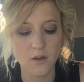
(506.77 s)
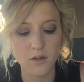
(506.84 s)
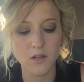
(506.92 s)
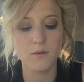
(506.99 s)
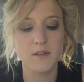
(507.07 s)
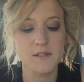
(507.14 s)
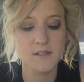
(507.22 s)
though
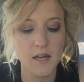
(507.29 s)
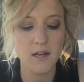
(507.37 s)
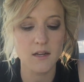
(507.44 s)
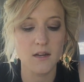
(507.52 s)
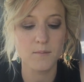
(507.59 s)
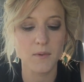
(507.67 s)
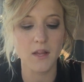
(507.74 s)
you
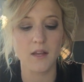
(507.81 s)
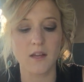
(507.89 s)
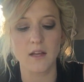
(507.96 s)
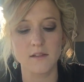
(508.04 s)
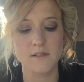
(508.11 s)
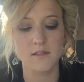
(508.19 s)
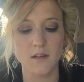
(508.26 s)
incited me
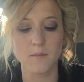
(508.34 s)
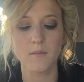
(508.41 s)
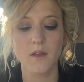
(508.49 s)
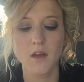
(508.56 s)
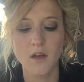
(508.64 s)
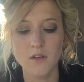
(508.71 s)
against him